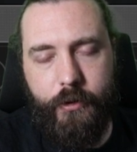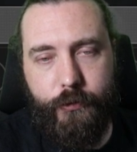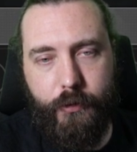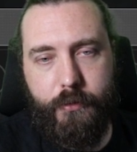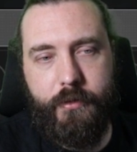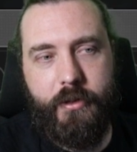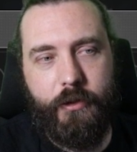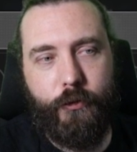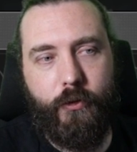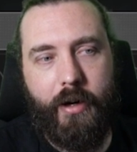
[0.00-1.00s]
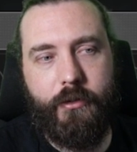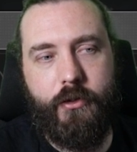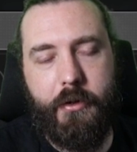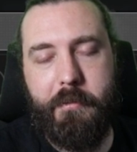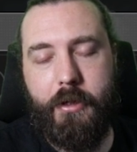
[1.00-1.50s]
So this
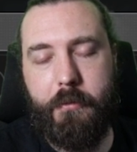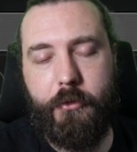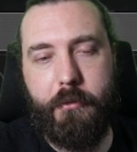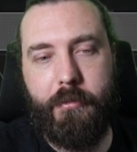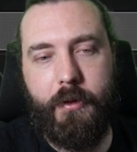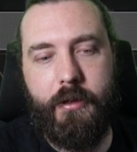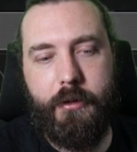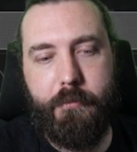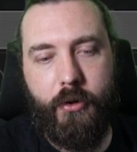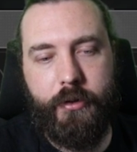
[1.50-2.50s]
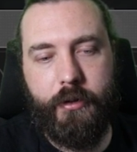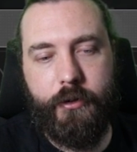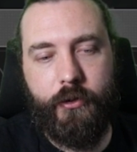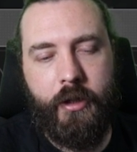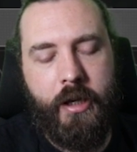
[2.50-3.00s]
strategy becomes completely
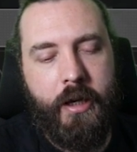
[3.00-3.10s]
pointless.